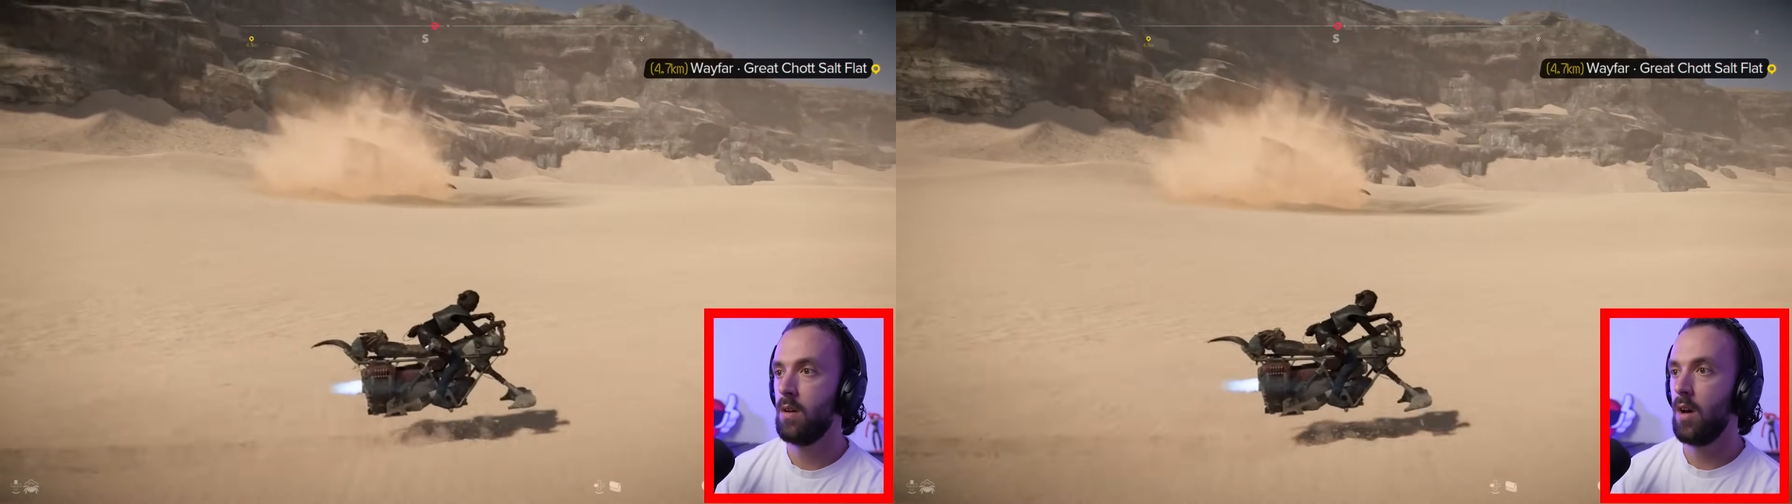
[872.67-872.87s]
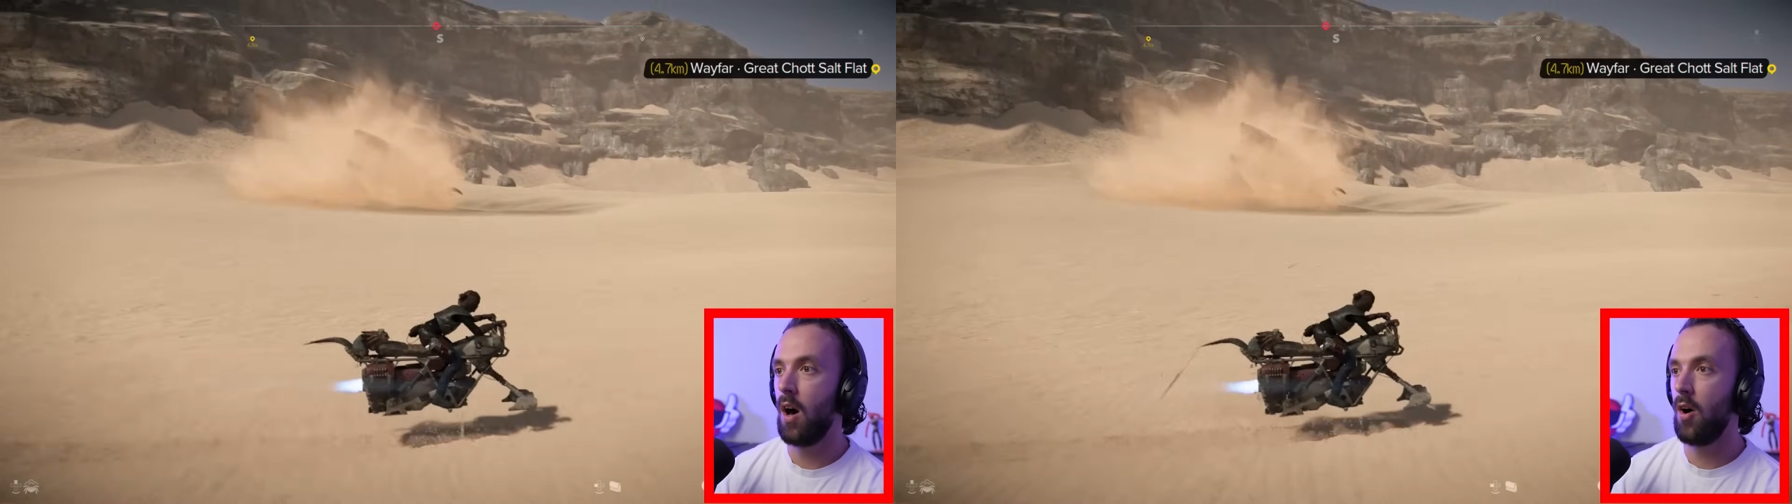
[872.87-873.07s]

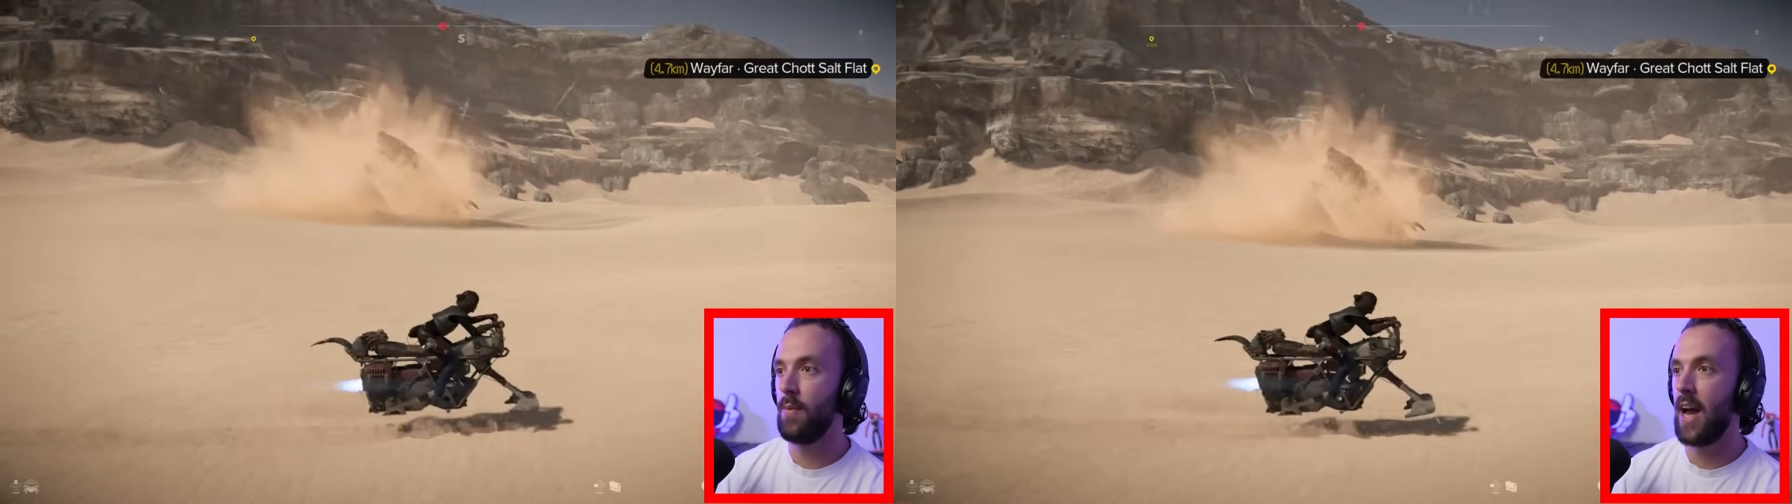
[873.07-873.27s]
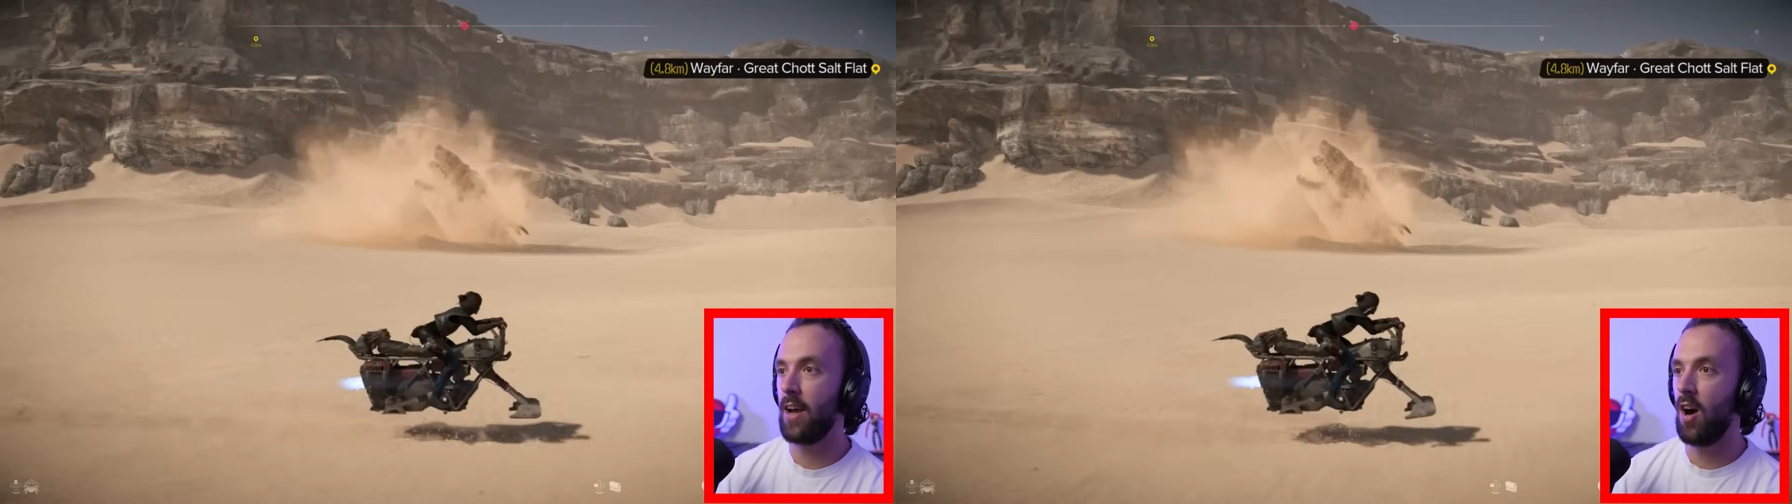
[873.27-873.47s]
Oh
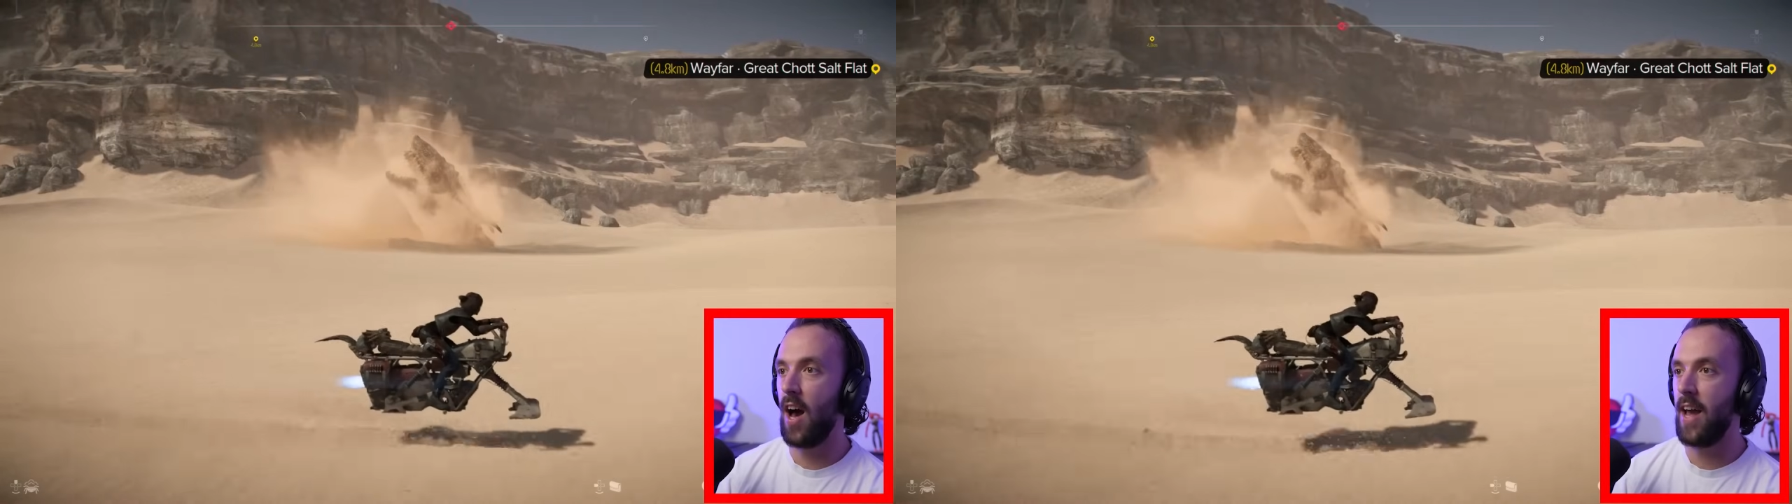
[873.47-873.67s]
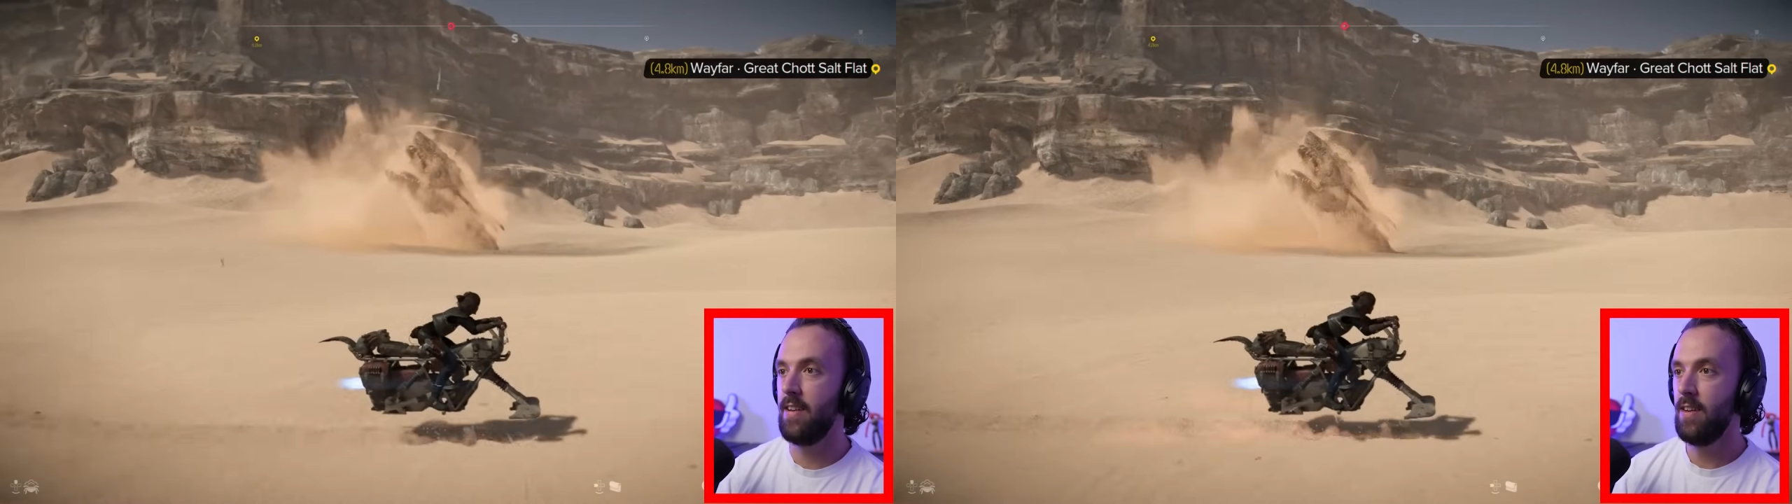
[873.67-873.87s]
my
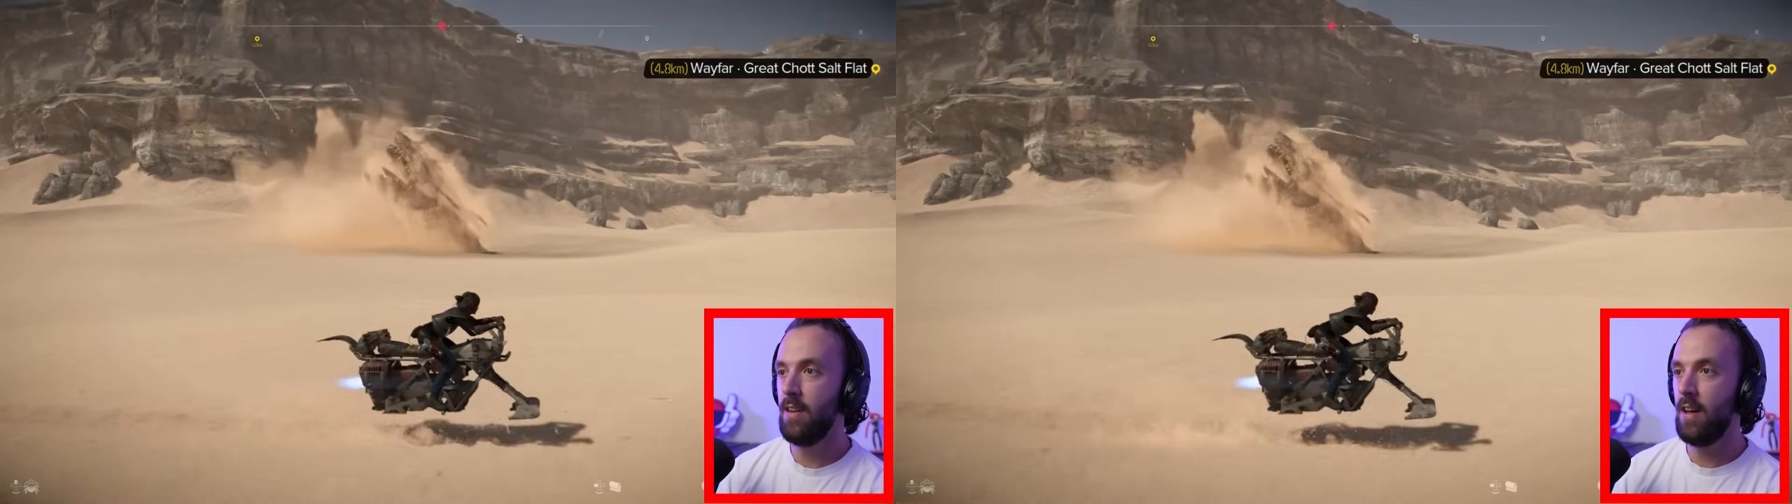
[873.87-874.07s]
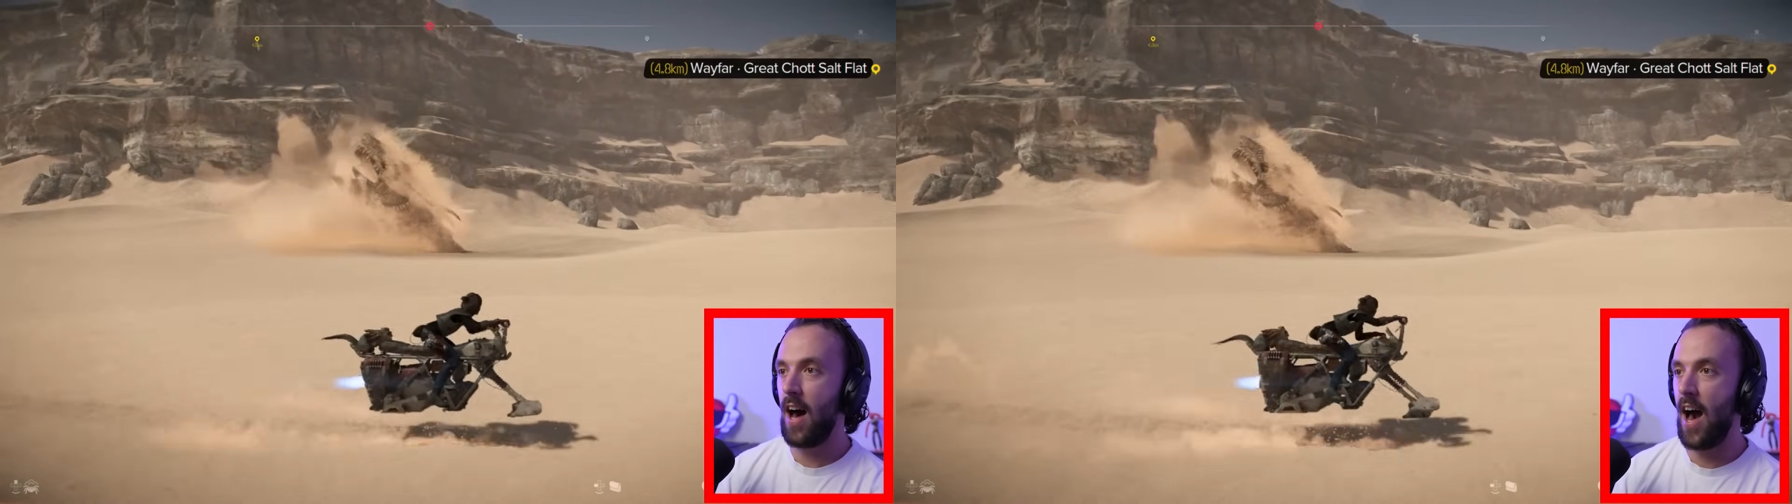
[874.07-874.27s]
god!
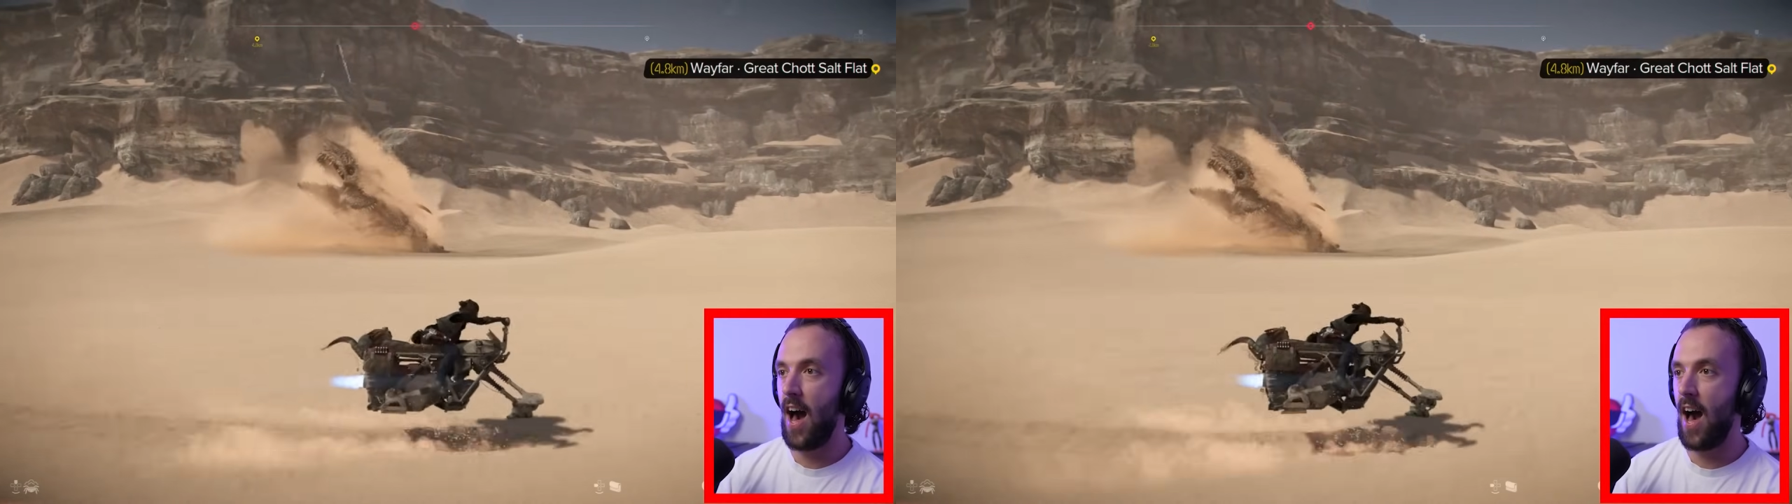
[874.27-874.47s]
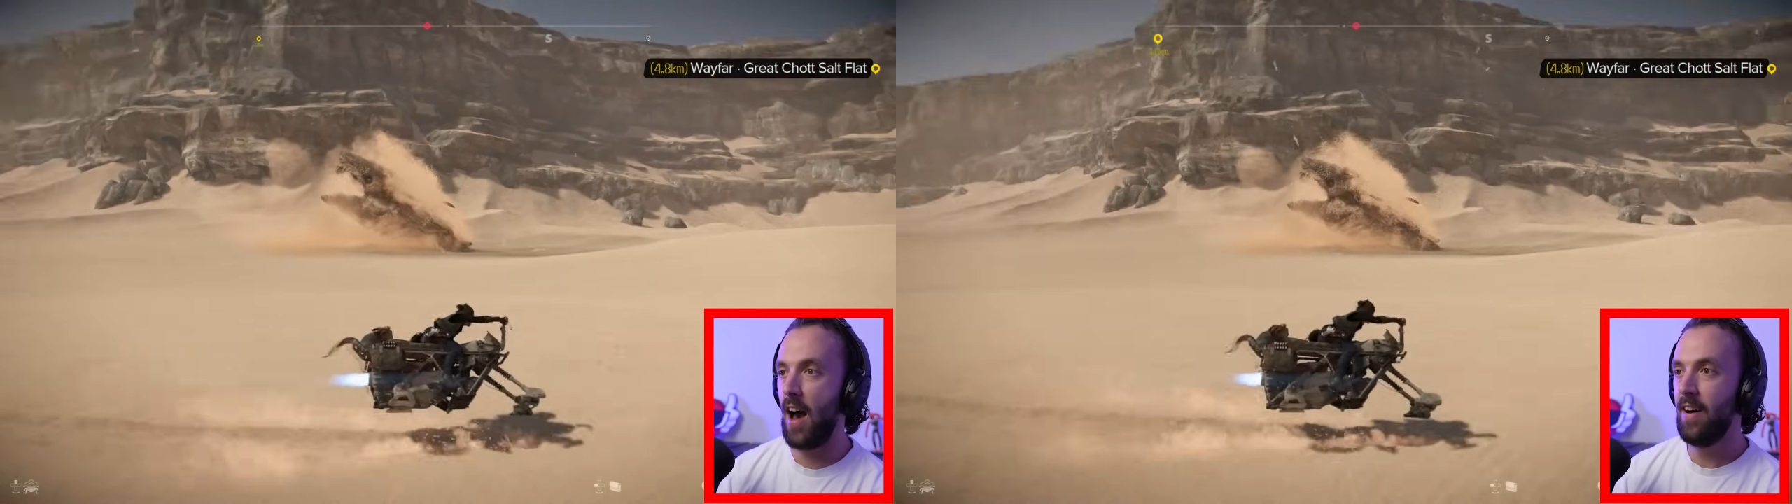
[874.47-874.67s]

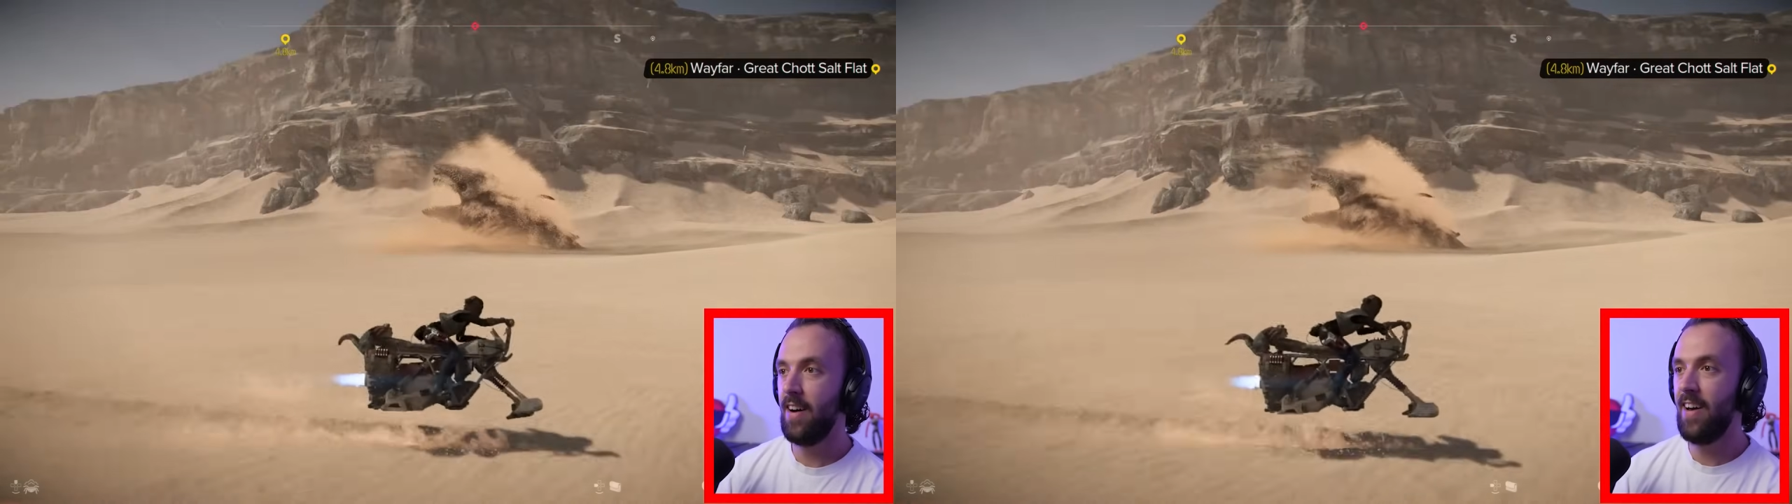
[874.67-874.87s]
Ah!